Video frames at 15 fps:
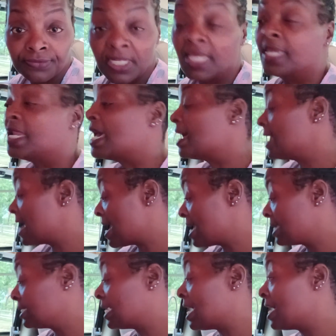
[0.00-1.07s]
And
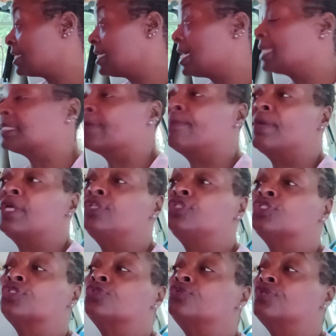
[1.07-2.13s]
I got to make
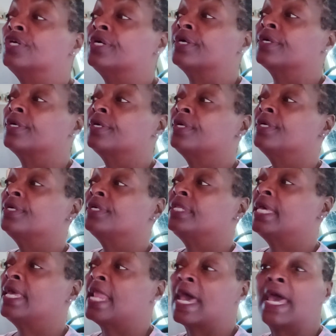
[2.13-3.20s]
sure
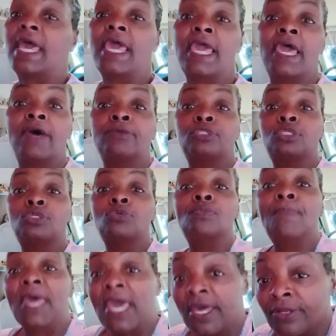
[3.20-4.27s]
that I have two
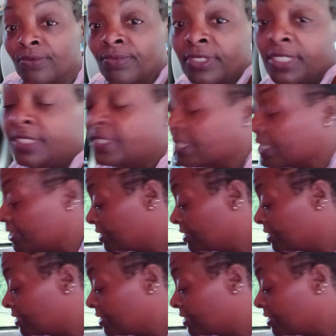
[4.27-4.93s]
batteries,